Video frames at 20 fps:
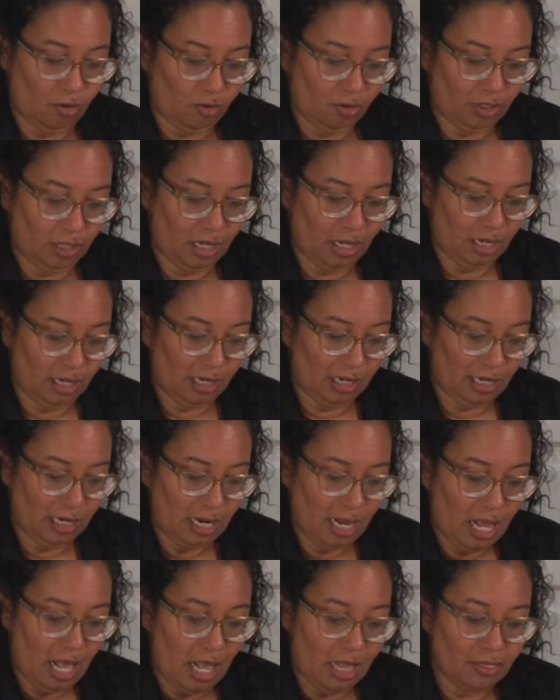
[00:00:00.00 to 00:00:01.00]
Okay,
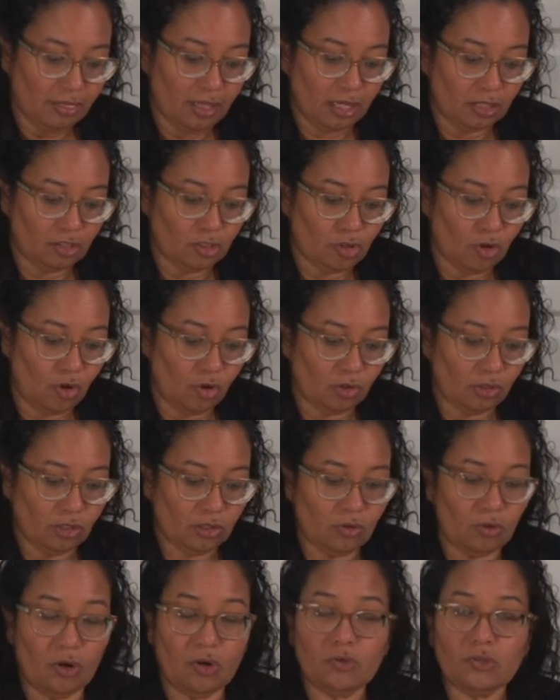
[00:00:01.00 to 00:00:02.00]
the total
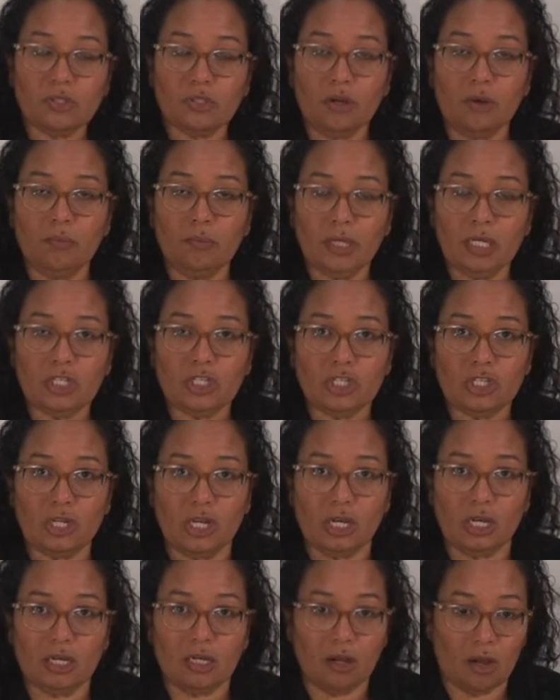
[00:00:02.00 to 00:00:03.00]
gross
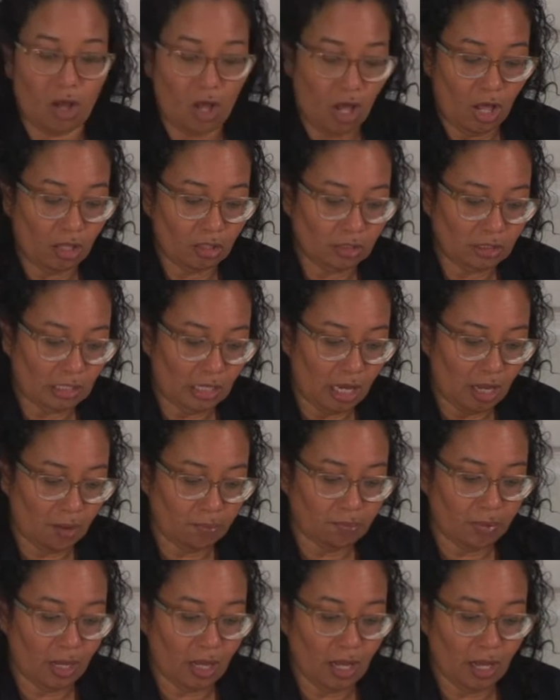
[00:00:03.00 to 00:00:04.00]
commission on the
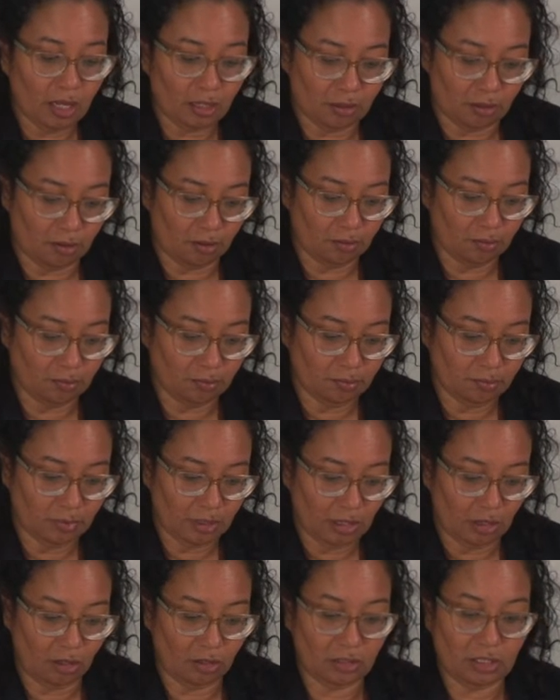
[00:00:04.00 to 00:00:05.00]
bottom,
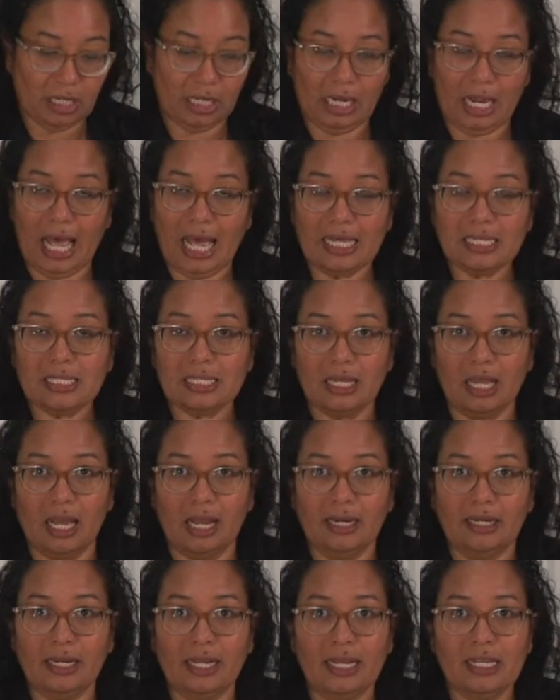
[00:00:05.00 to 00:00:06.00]
on the last
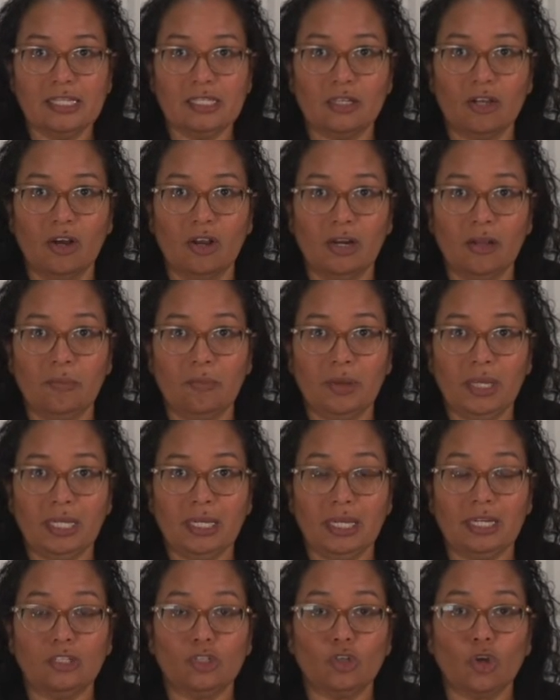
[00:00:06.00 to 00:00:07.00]
line, is going to be
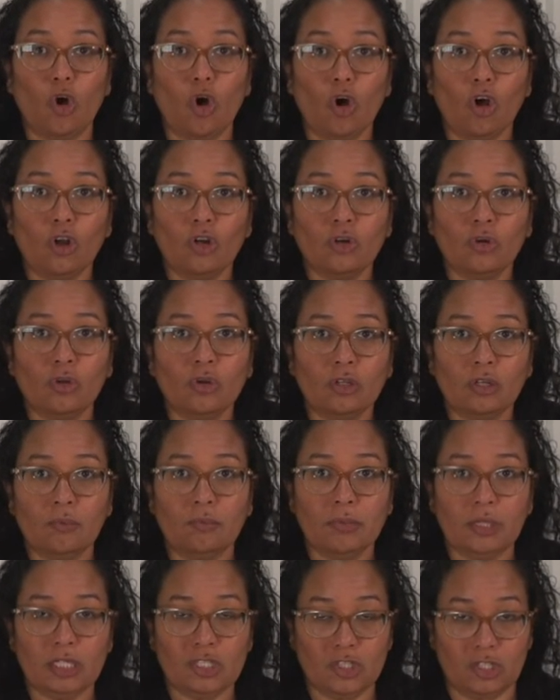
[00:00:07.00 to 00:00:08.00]
the total
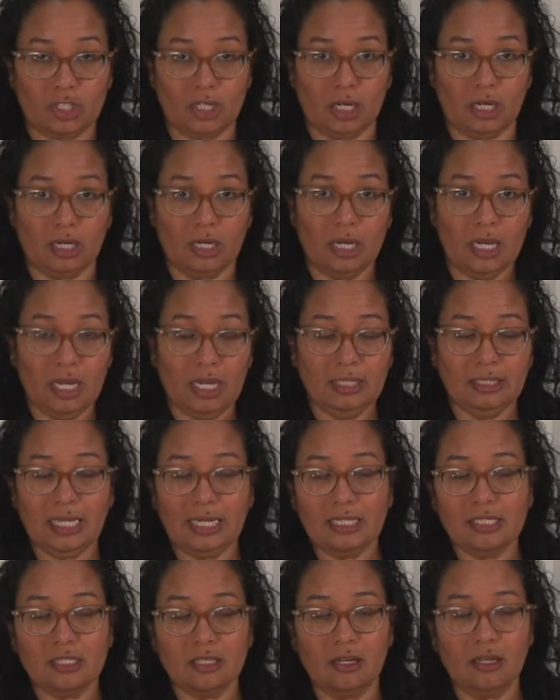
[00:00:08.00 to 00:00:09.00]
commission that
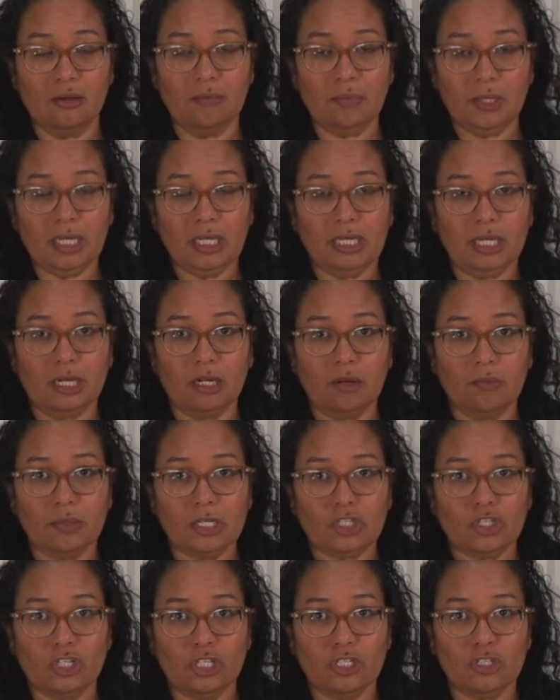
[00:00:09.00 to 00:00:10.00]
is going to be in the
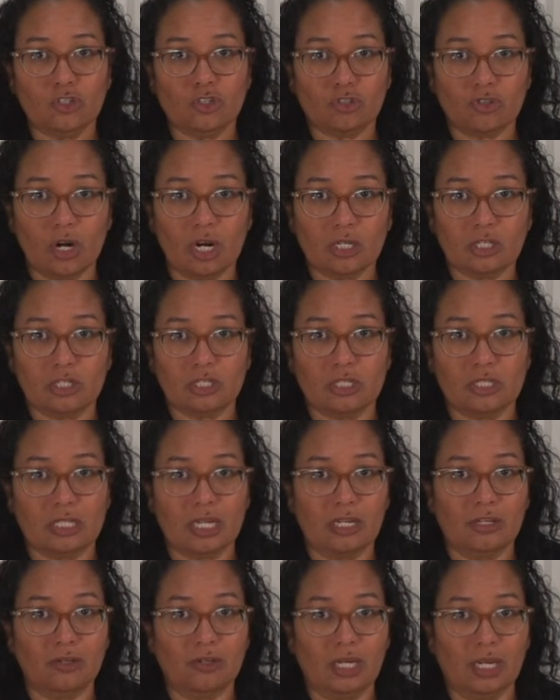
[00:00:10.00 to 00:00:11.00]
commission instructions
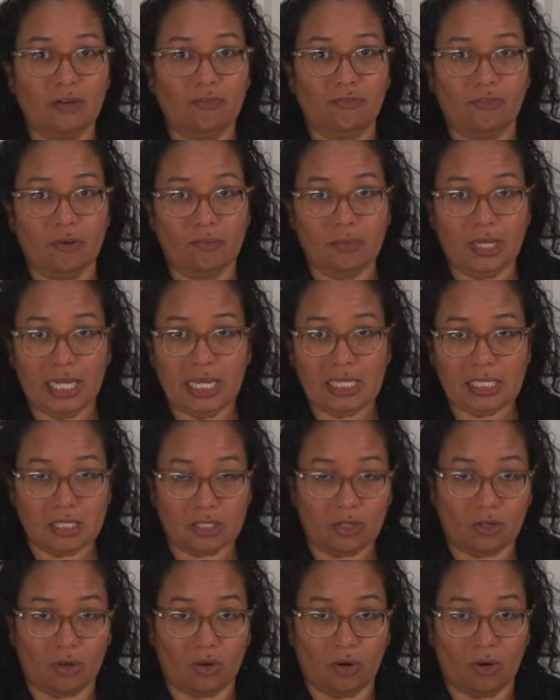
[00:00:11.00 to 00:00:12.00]
that you get from
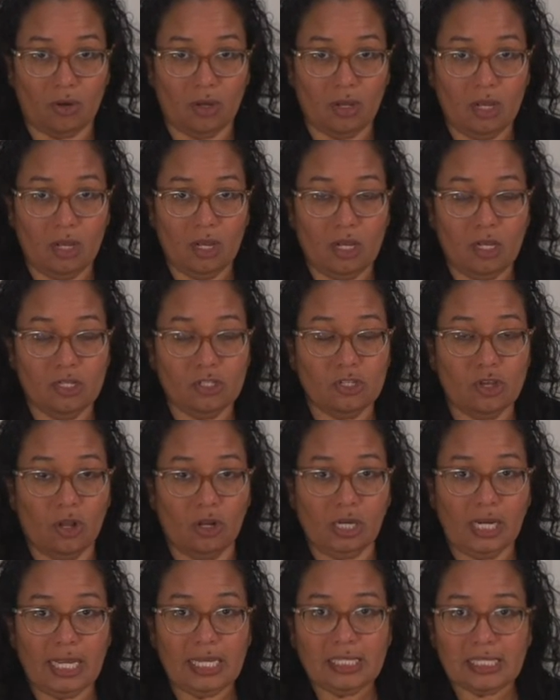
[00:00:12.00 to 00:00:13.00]
escrow. So
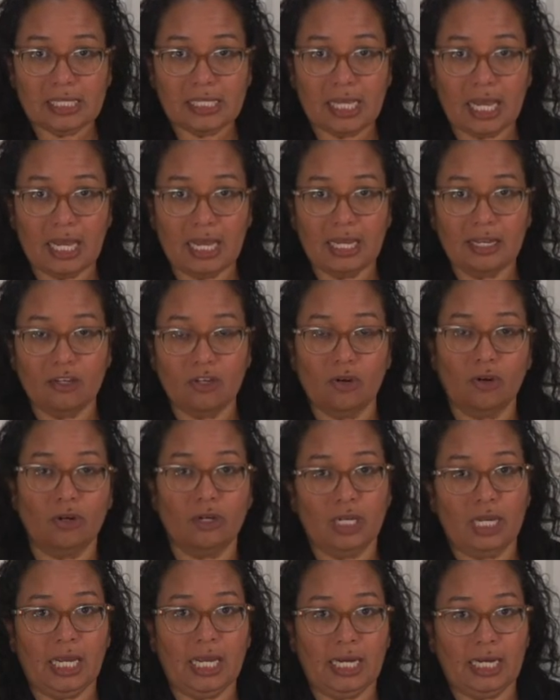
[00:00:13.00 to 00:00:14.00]
let's say you're
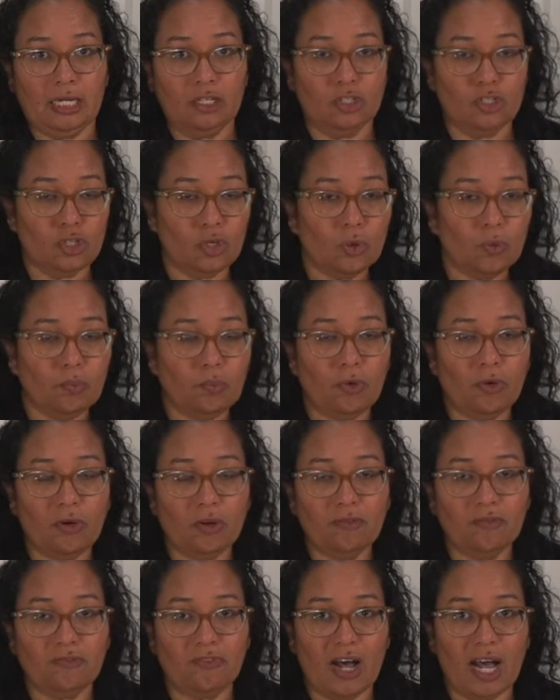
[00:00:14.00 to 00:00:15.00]
getting
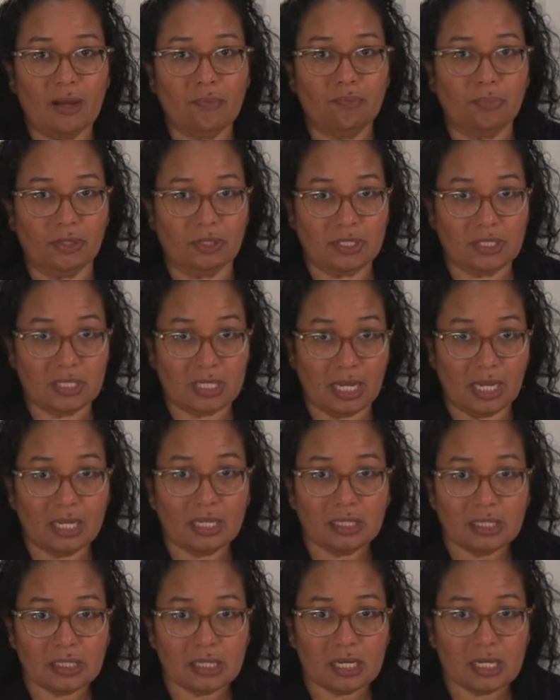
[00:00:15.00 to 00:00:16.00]

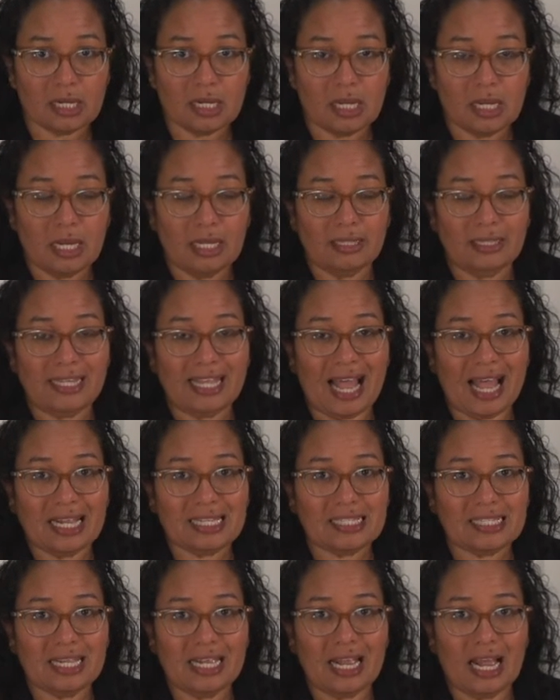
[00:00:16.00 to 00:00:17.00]
2.5%.
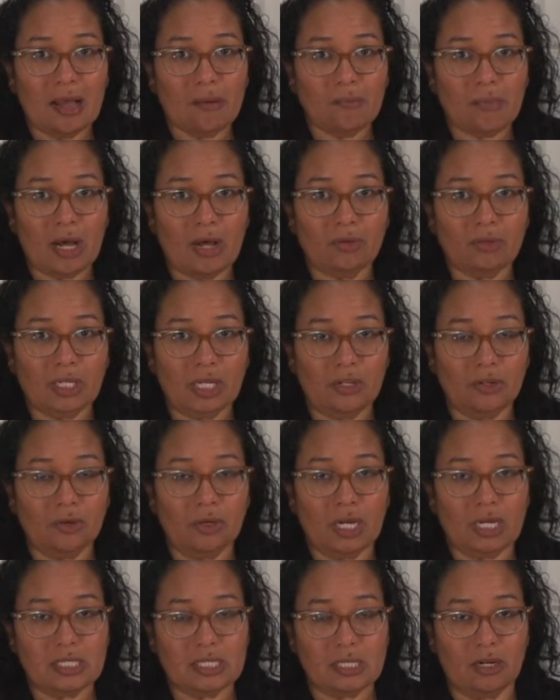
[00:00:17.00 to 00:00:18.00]
That's the amount that you
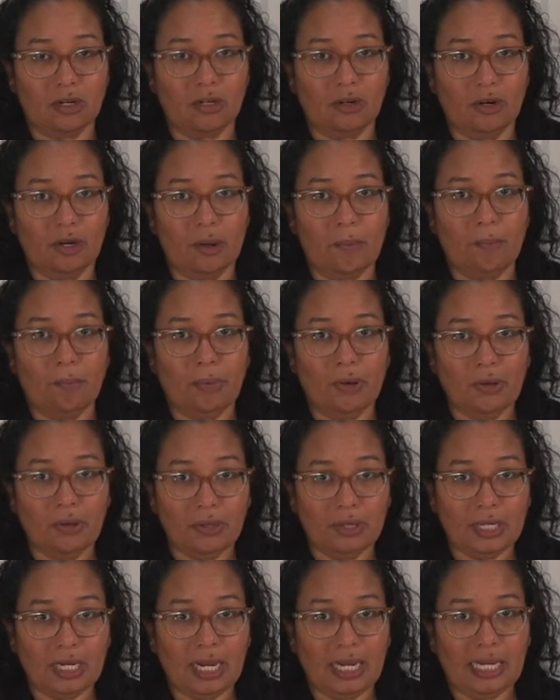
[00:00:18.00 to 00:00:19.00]
guys are going to put
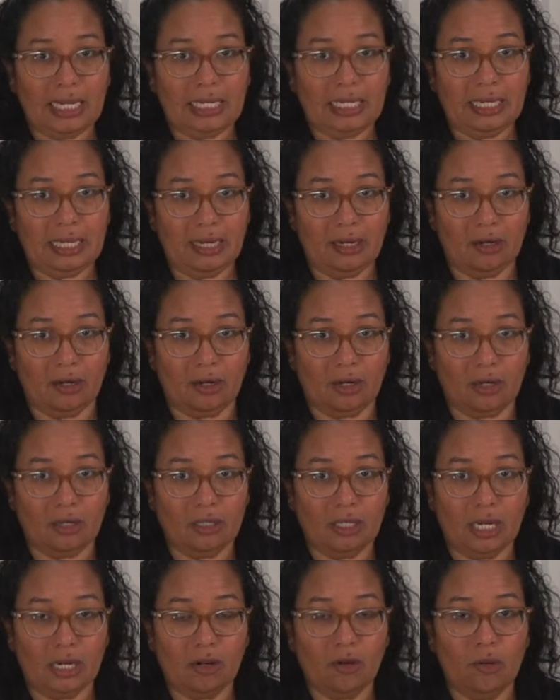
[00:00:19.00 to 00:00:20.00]
in there,
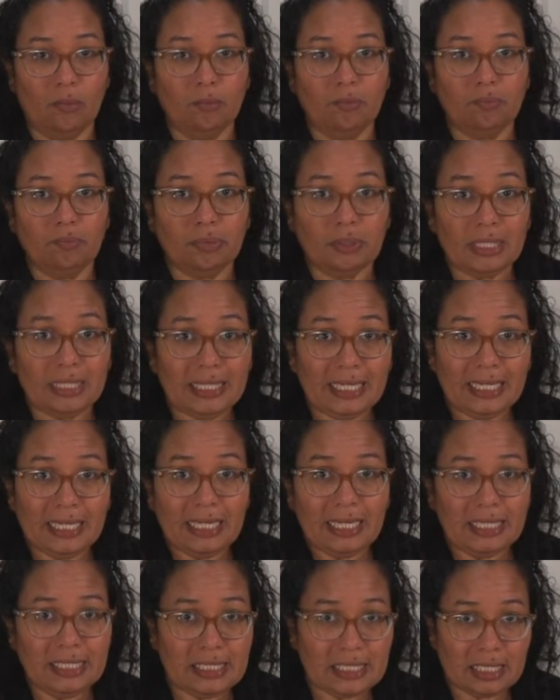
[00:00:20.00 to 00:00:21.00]
the
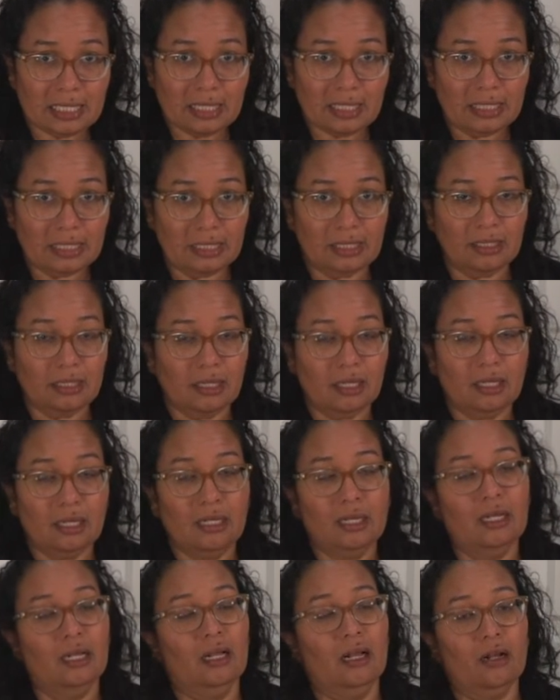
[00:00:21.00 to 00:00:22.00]
complete
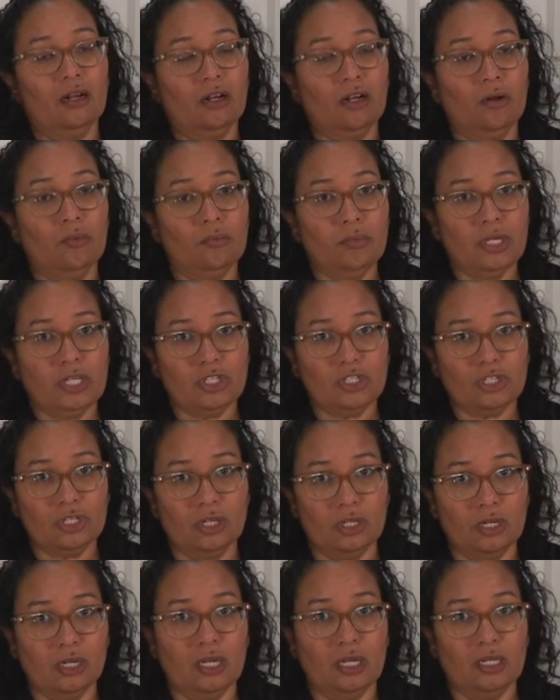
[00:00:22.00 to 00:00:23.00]

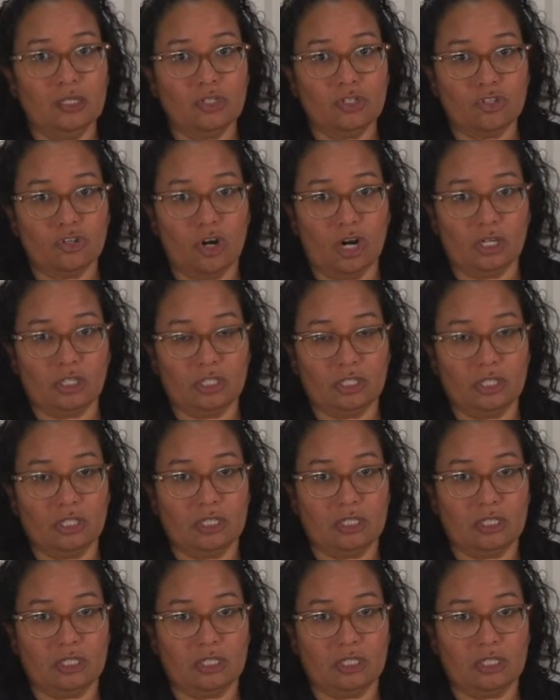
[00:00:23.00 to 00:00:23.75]
commission instruction.